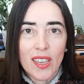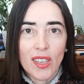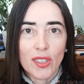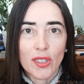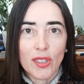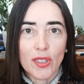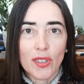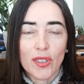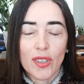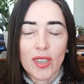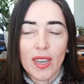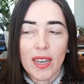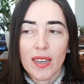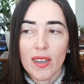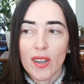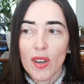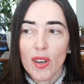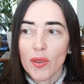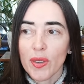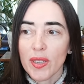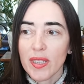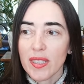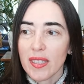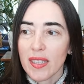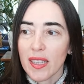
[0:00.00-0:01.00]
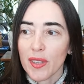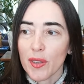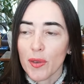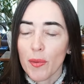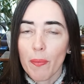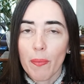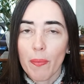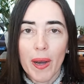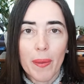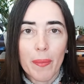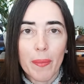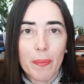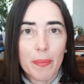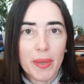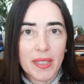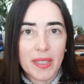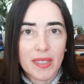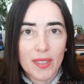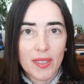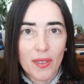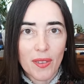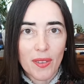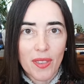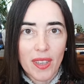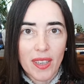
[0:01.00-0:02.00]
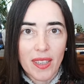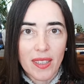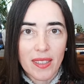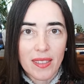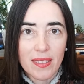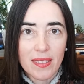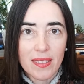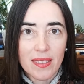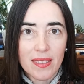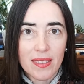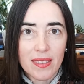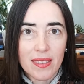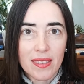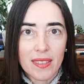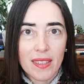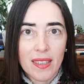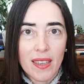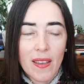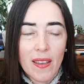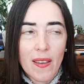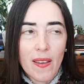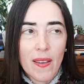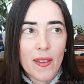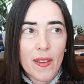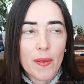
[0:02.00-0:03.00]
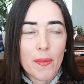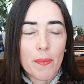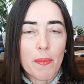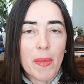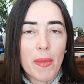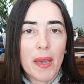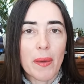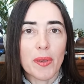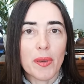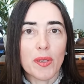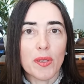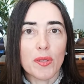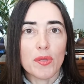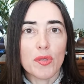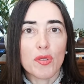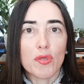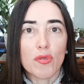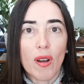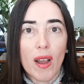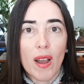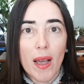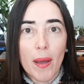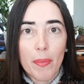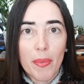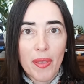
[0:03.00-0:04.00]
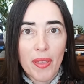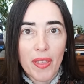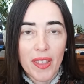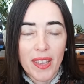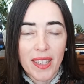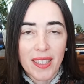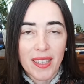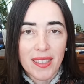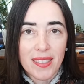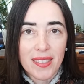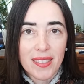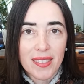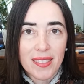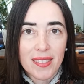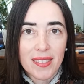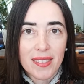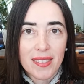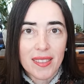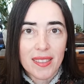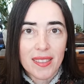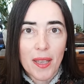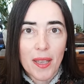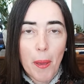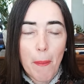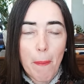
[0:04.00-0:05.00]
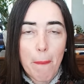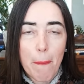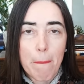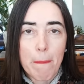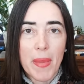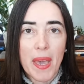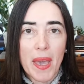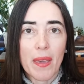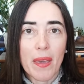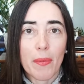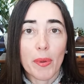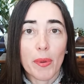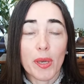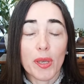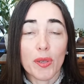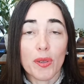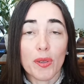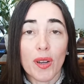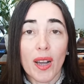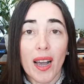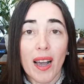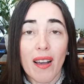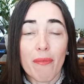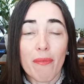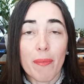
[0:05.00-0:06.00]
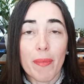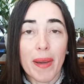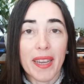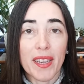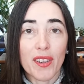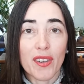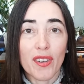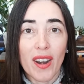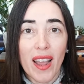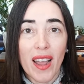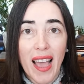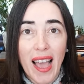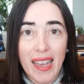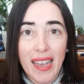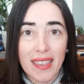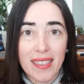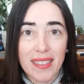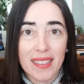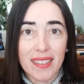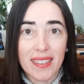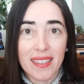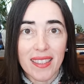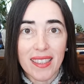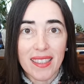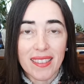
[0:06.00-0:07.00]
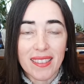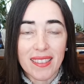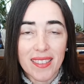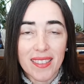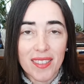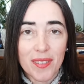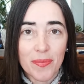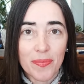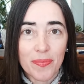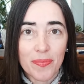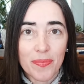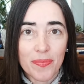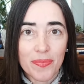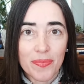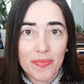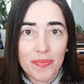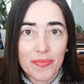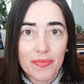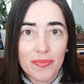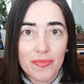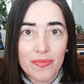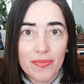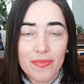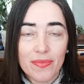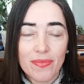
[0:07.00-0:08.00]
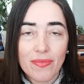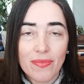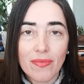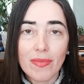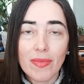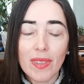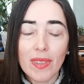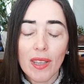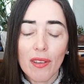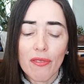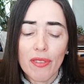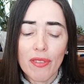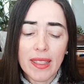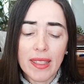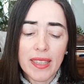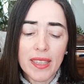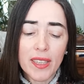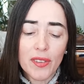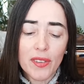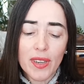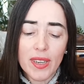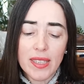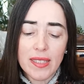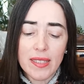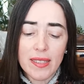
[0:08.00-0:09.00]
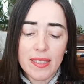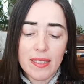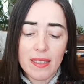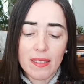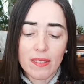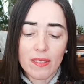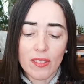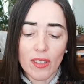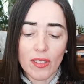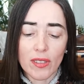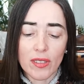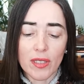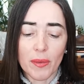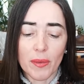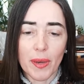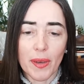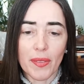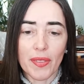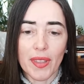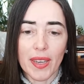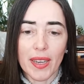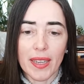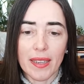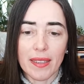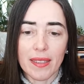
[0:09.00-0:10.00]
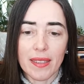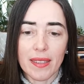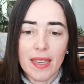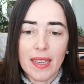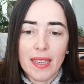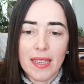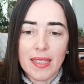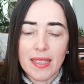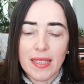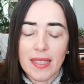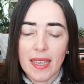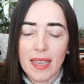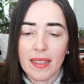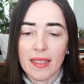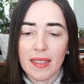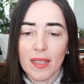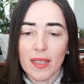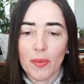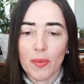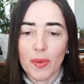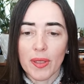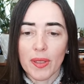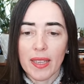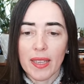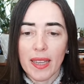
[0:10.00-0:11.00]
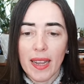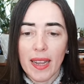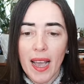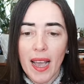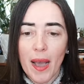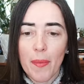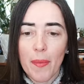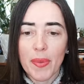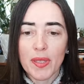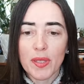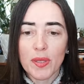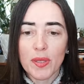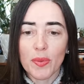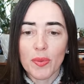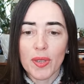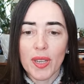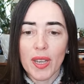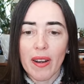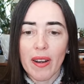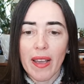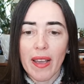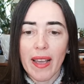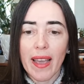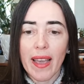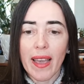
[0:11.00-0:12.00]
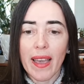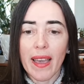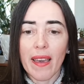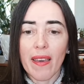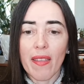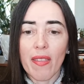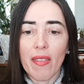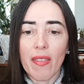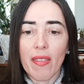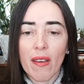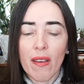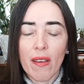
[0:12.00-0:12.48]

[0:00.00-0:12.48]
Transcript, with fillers: You're going to notice that you bump into things. Maybe you drop things. Maybe you have minor accidents. Feldenkrais talked about that, saying that when that happens, we are ahead.